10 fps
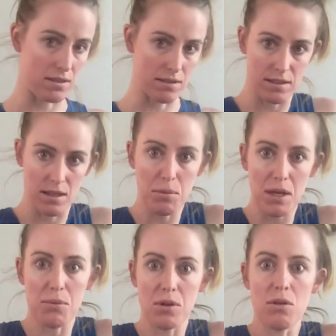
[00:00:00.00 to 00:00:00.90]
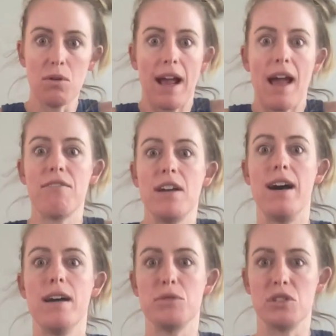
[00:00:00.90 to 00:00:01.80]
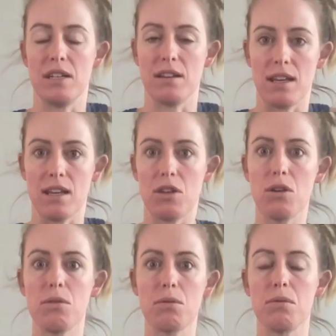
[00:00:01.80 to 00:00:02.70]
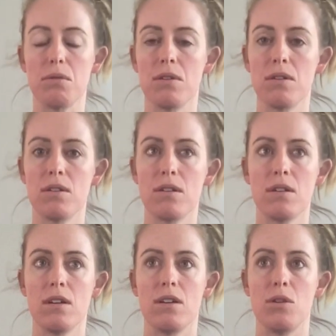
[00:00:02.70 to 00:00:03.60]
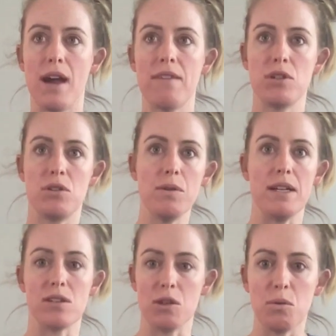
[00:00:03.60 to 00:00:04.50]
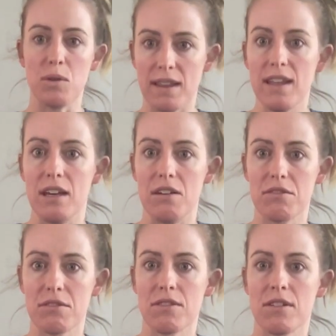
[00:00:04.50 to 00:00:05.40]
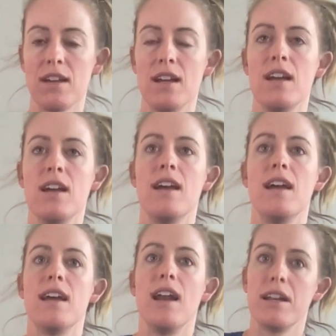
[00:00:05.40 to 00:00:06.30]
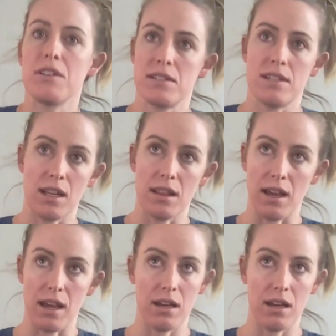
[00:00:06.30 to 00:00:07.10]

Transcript: Some people, you don't have an option. Like you have to do it so you can live. And I understand that.